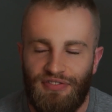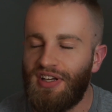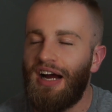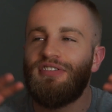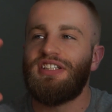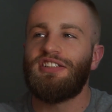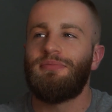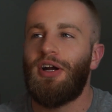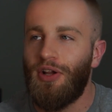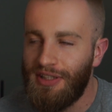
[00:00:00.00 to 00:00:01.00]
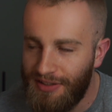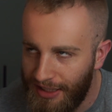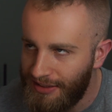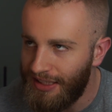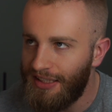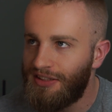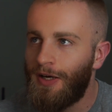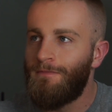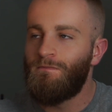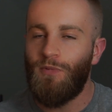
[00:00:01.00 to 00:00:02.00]
If the conversation about all these things
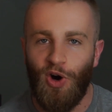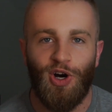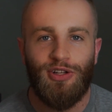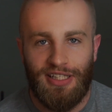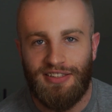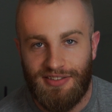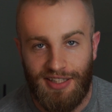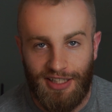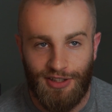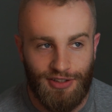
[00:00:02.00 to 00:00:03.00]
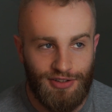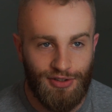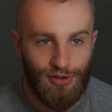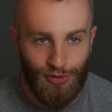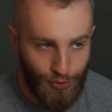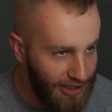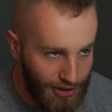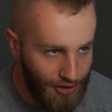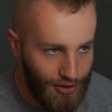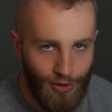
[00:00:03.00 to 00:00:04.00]
is, are these things
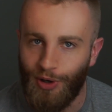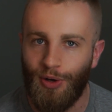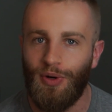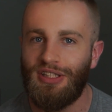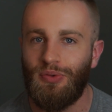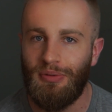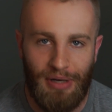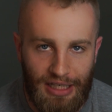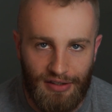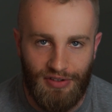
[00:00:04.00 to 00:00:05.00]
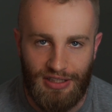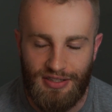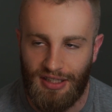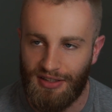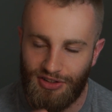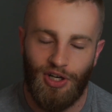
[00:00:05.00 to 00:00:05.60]
real, or what do we make of these things?